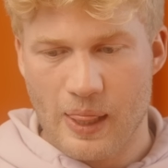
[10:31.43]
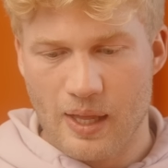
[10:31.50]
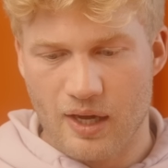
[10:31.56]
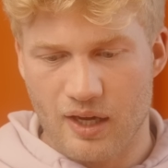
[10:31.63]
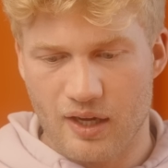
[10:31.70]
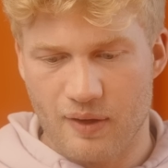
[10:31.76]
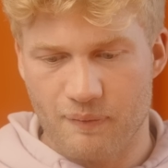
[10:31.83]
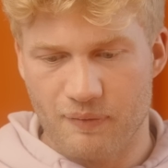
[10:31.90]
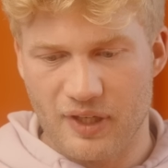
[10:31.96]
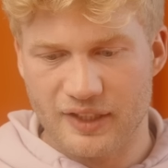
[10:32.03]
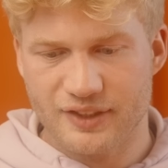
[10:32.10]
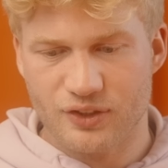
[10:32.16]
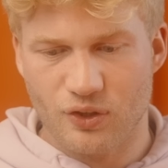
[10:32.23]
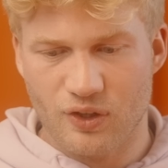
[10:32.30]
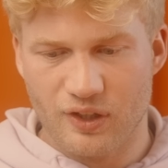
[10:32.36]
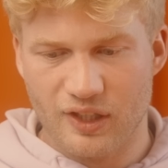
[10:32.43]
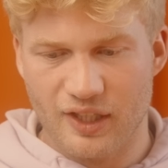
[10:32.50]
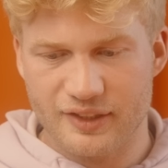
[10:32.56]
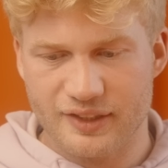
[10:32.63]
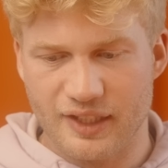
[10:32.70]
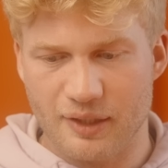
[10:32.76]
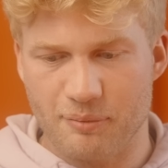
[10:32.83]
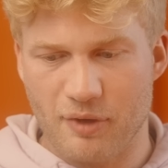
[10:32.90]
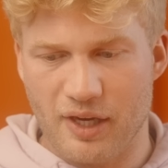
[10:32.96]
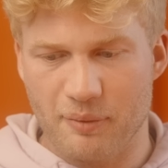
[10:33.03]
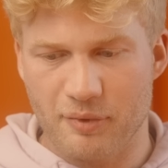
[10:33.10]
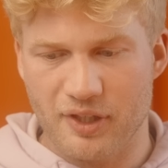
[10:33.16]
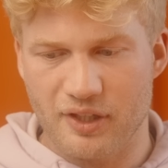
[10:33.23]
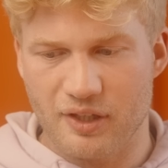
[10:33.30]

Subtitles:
Let's talk lastly maybe